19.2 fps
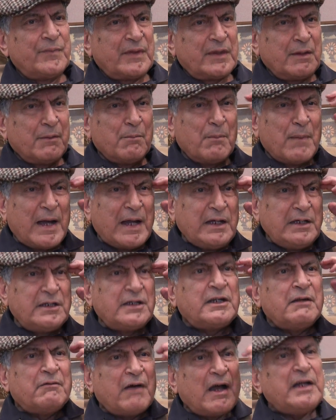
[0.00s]
The
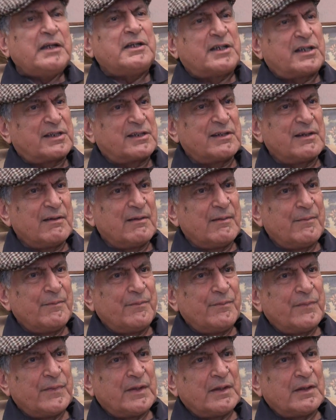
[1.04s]
mind divides,
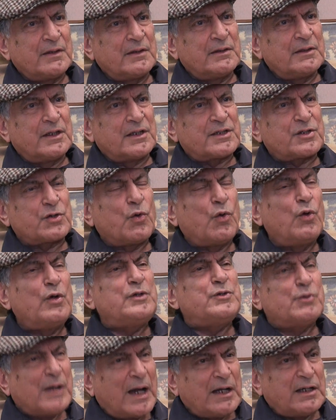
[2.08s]
the soul
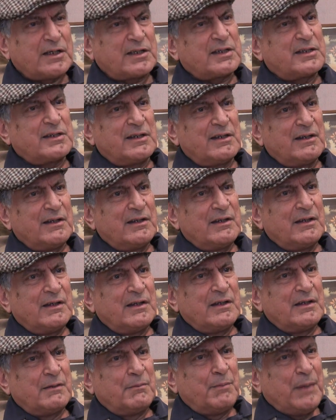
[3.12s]
unites.
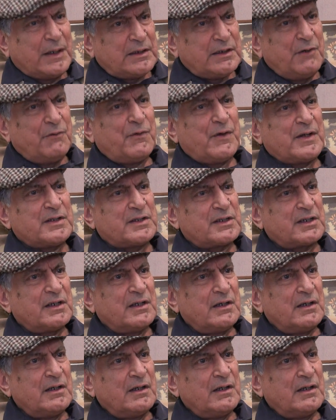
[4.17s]
Big difference.